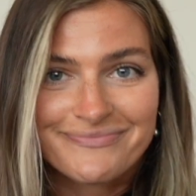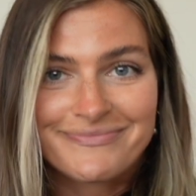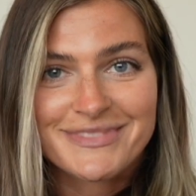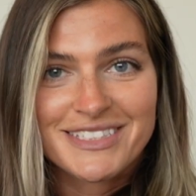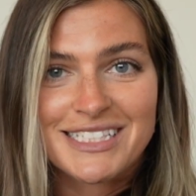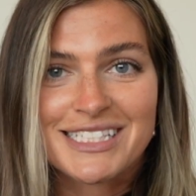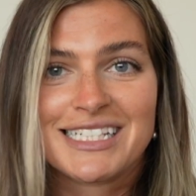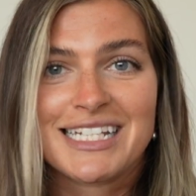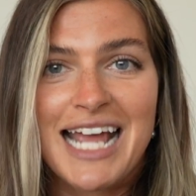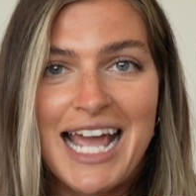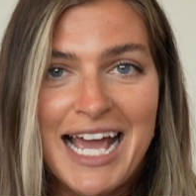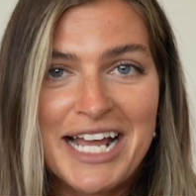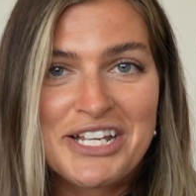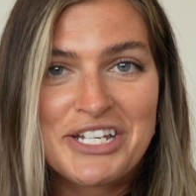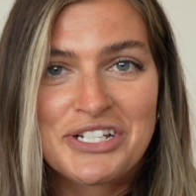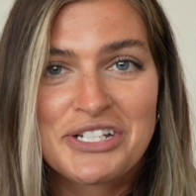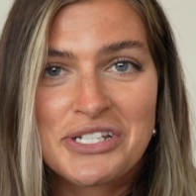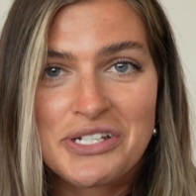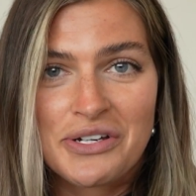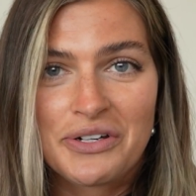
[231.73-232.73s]

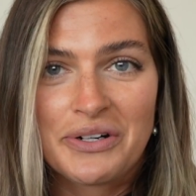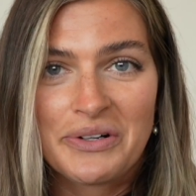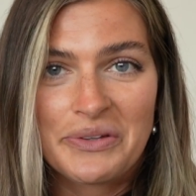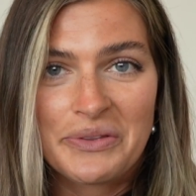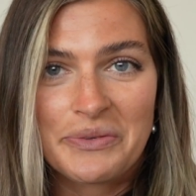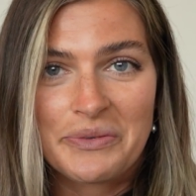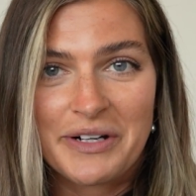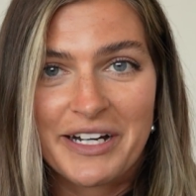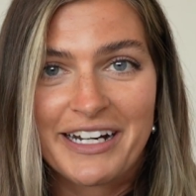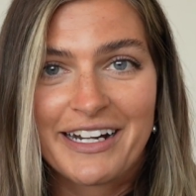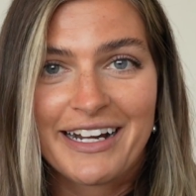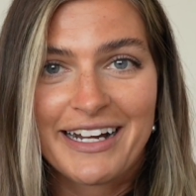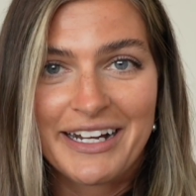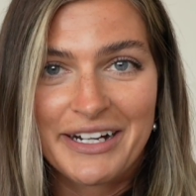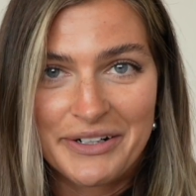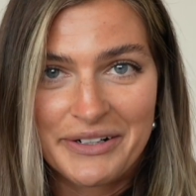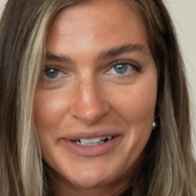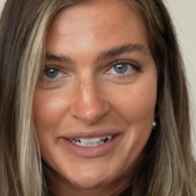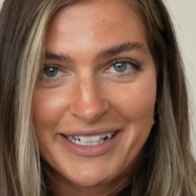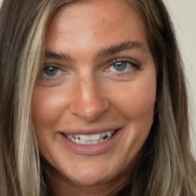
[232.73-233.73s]
snatch into all the right
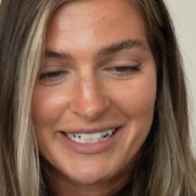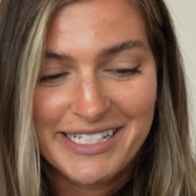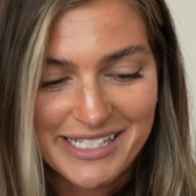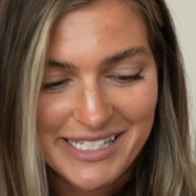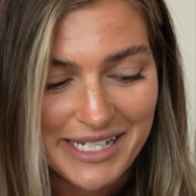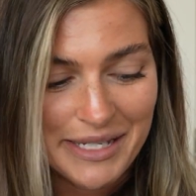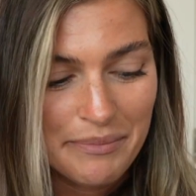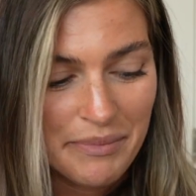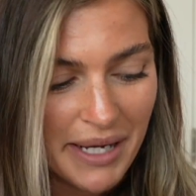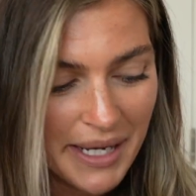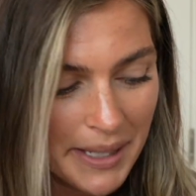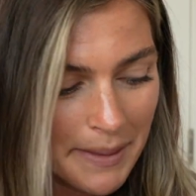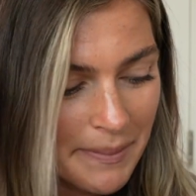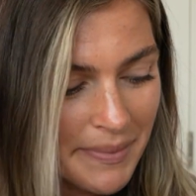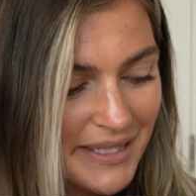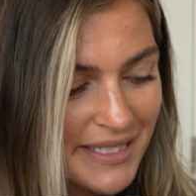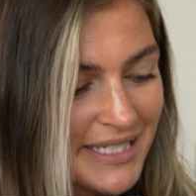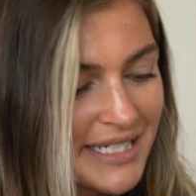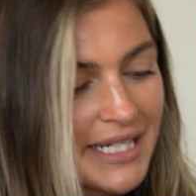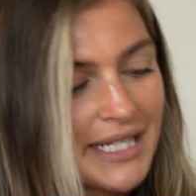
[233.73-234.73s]
areas in my
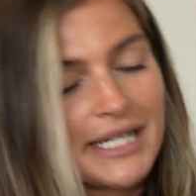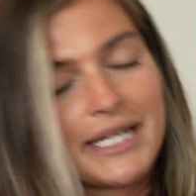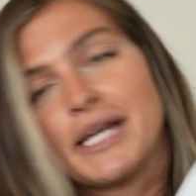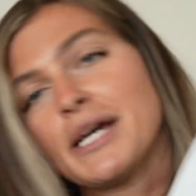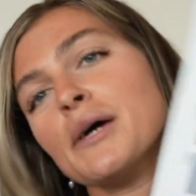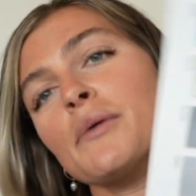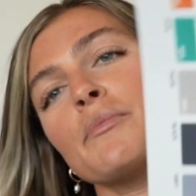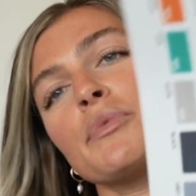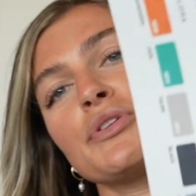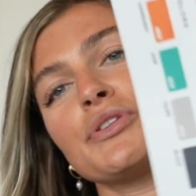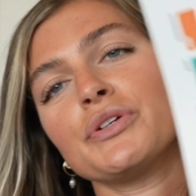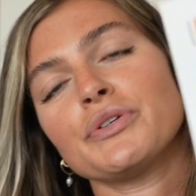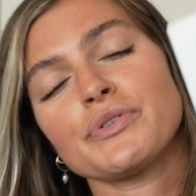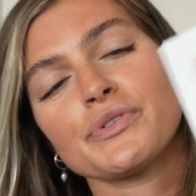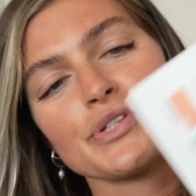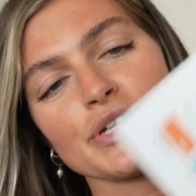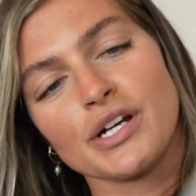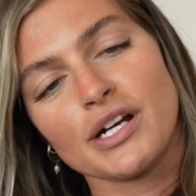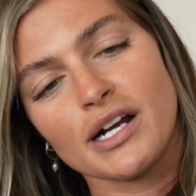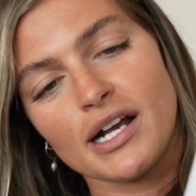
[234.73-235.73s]
opinion. But
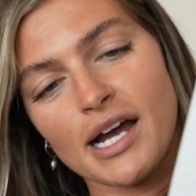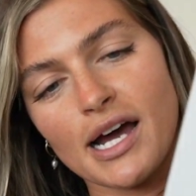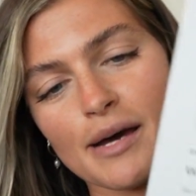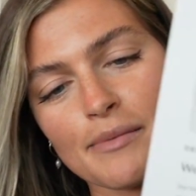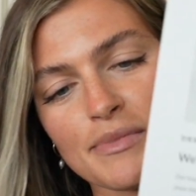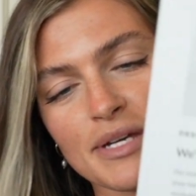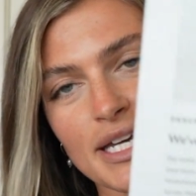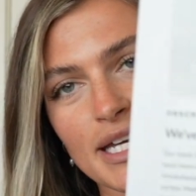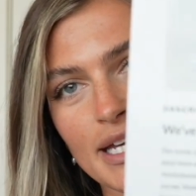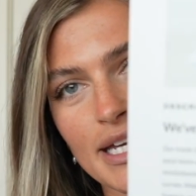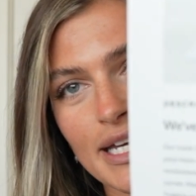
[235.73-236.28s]
those are coming